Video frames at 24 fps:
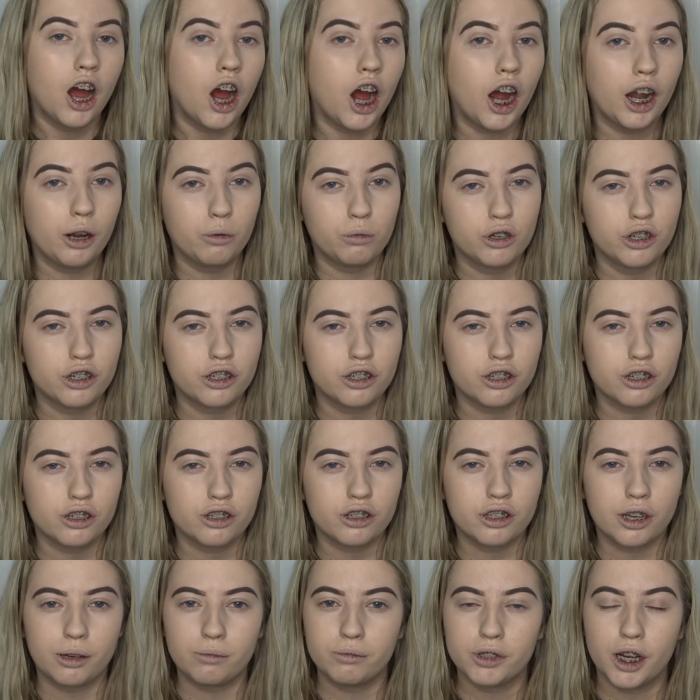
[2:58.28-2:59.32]
I would
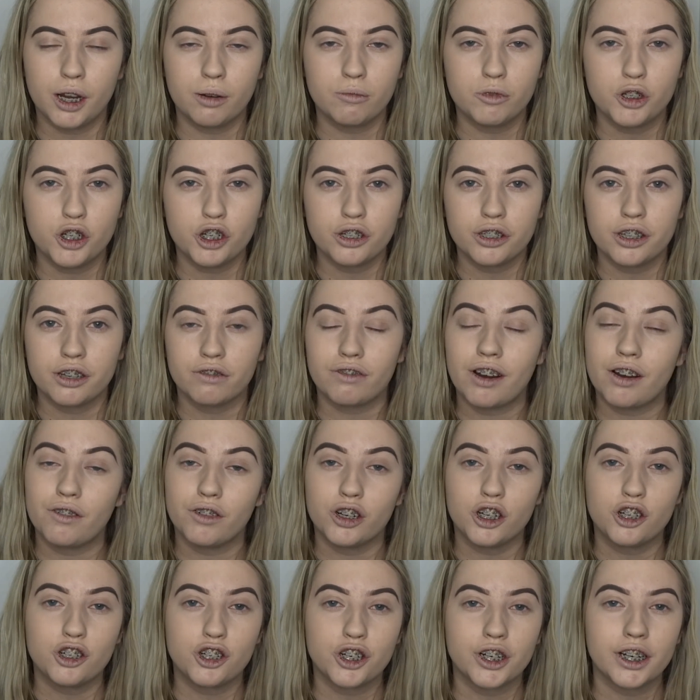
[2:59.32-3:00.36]
sometimes use the
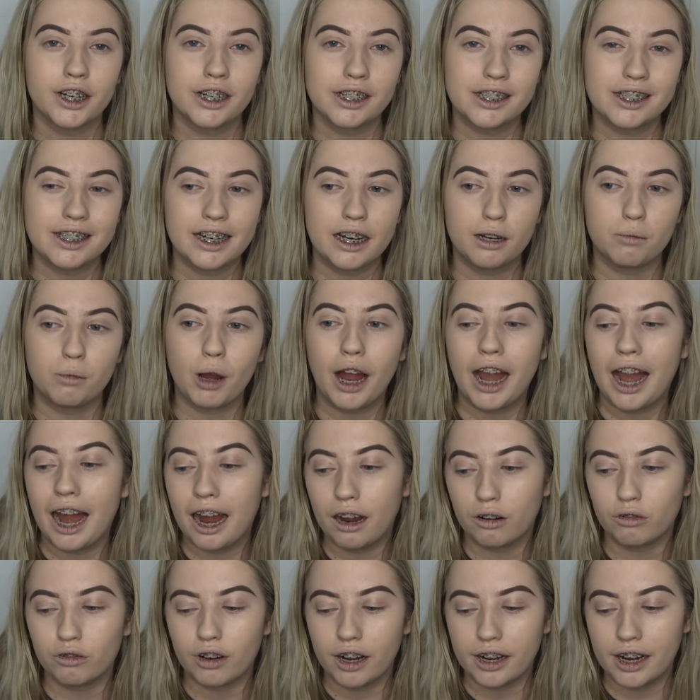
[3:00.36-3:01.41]
Revolution concealer, but I
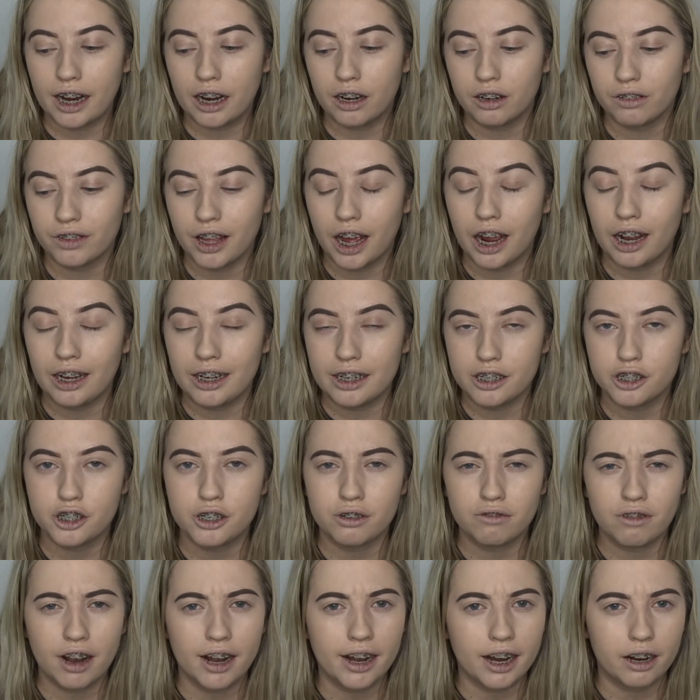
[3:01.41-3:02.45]
have ran out of that. I
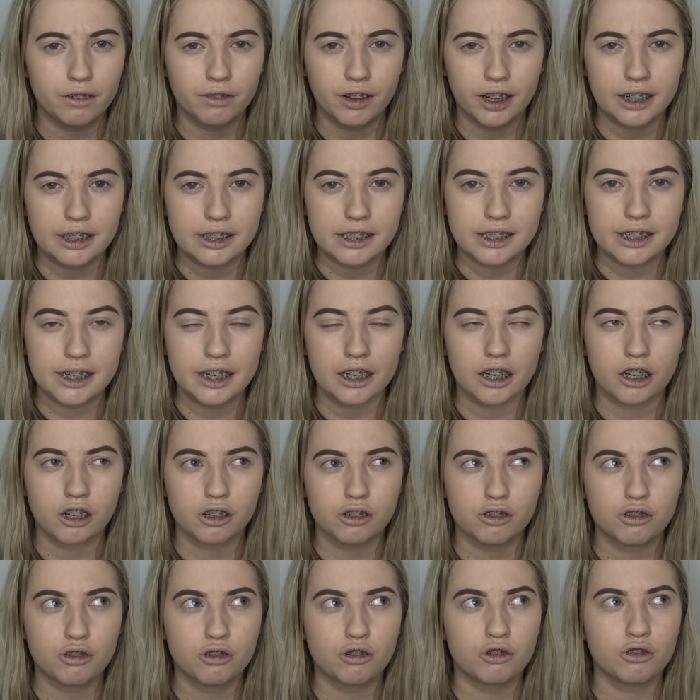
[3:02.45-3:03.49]
literally ran out of that concealer
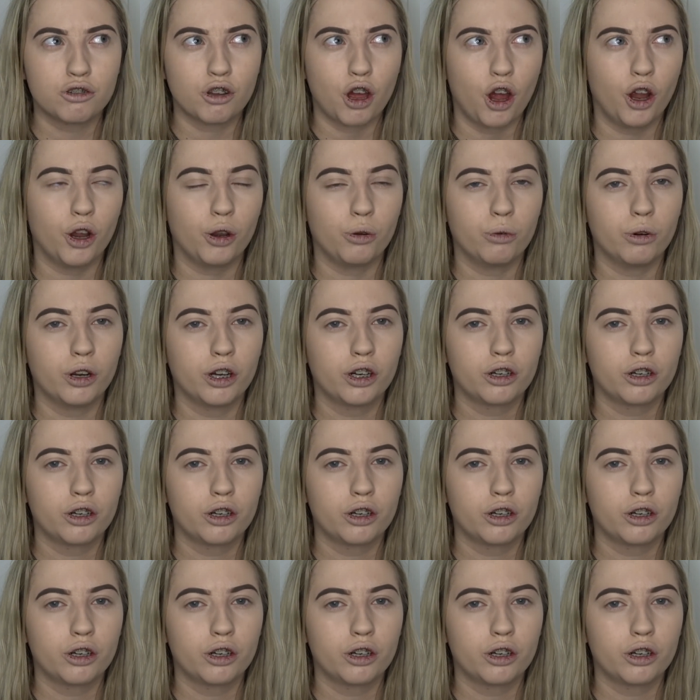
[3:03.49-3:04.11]
so